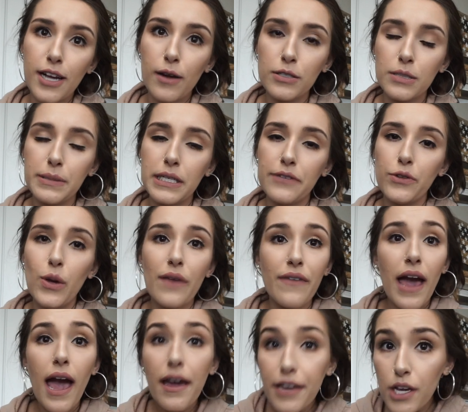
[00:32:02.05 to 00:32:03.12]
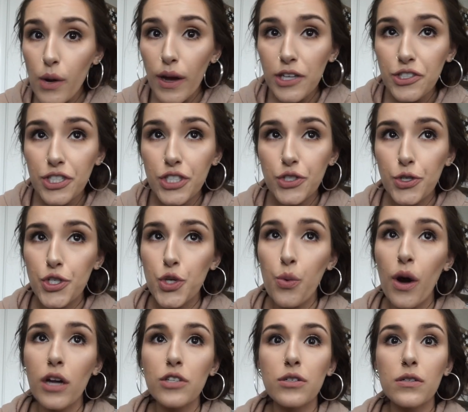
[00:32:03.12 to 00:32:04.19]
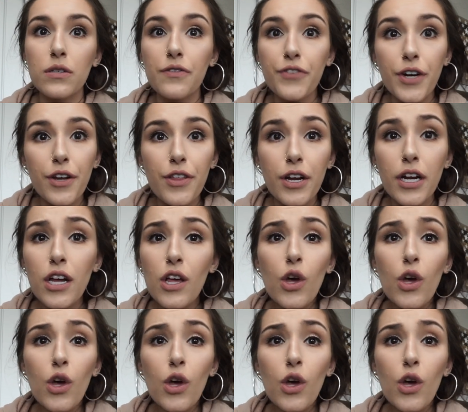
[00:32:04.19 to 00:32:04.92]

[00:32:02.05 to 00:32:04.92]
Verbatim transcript: out to me if you have any questions or you want to talk further